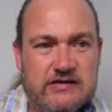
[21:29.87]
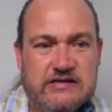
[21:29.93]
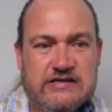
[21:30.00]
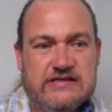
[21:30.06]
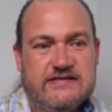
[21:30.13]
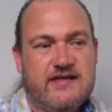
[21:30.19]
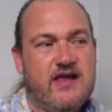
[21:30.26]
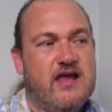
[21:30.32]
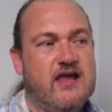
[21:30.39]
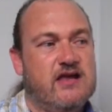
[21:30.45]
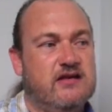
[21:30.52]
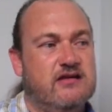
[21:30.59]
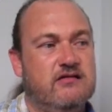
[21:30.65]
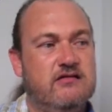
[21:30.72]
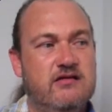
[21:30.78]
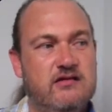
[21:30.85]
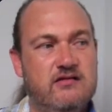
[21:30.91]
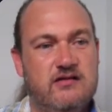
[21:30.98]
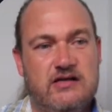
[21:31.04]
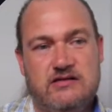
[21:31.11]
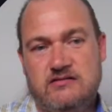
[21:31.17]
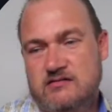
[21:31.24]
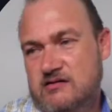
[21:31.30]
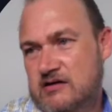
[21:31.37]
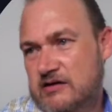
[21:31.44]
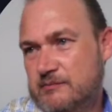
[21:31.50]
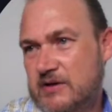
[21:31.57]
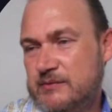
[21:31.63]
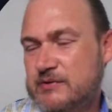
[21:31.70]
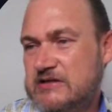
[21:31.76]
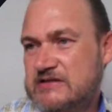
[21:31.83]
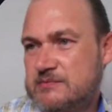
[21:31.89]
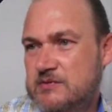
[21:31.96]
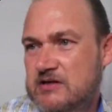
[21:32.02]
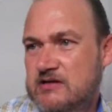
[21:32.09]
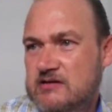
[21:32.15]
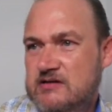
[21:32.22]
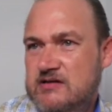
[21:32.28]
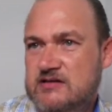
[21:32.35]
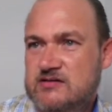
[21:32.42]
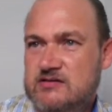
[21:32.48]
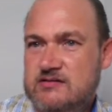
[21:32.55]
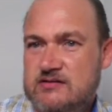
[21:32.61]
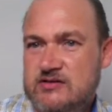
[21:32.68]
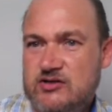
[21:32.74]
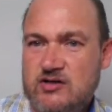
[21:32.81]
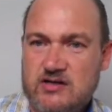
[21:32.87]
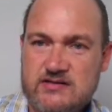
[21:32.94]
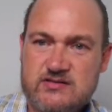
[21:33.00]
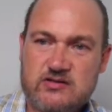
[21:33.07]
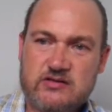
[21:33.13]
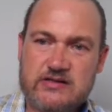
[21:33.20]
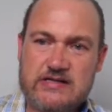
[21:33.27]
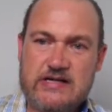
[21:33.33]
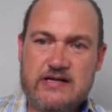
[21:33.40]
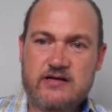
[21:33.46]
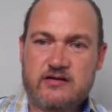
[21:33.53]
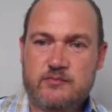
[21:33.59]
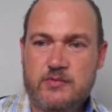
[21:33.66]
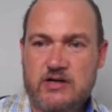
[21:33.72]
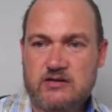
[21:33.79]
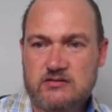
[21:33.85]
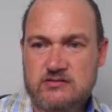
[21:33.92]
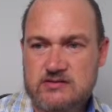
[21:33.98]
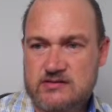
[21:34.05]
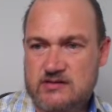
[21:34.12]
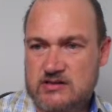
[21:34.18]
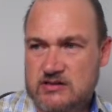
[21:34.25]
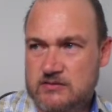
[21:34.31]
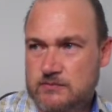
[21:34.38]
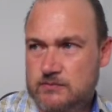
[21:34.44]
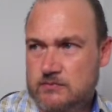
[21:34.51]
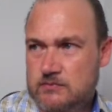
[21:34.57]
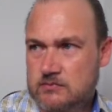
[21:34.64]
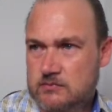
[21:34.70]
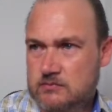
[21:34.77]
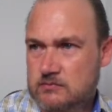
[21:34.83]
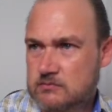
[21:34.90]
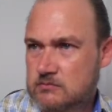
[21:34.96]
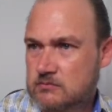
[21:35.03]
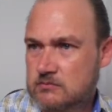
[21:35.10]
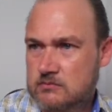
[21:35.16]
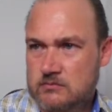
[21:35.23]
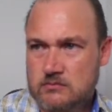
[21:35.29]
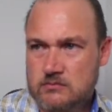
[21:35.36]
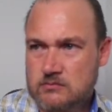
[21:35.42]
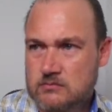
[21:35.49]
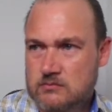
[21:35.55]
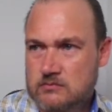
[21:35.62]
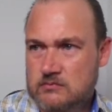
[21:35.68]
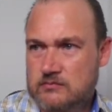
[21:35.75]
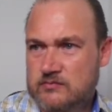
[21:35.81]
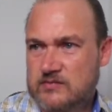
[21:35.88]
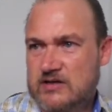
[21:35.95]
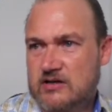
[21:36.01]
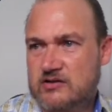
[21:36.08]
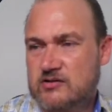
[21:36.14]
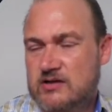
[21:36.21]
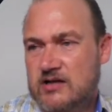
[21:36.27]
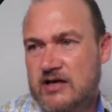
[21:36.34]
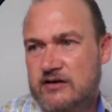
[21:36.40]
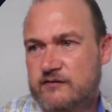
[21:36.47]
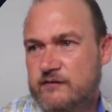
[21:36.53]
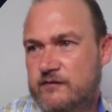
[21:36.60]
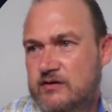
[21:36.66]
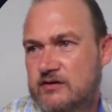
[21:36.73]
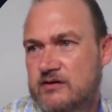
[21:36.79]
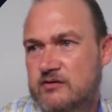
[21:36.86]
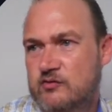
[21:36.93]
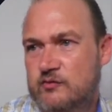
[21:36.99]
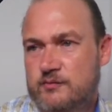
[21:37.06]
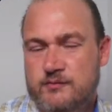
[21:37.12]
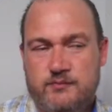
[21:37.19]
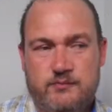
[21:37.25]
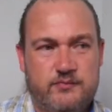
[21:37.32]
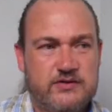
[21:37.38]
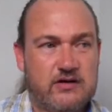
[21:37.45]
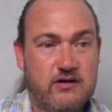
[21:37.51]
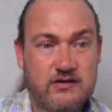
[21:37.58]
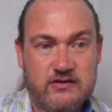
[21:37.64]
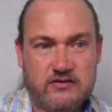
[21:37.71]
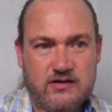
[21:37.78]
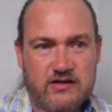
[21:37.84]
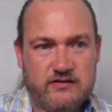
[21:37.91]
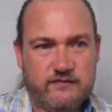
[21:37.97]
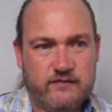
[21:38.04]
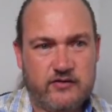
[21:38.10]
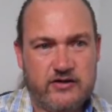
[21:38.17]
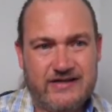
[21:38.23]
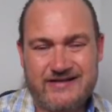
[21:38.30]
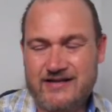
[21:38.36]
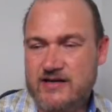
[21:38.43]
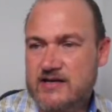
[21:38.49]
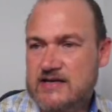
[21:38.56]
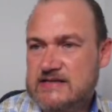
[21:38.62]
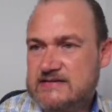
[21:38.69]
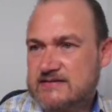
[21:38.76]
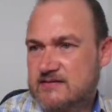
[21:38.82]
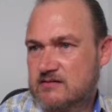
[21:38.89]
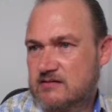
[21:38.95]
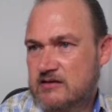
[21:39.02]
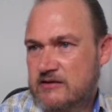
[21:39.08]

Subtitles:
Is there anything that I maybe explained that you guys are unclear about, that I could clarify or try to clarify at least?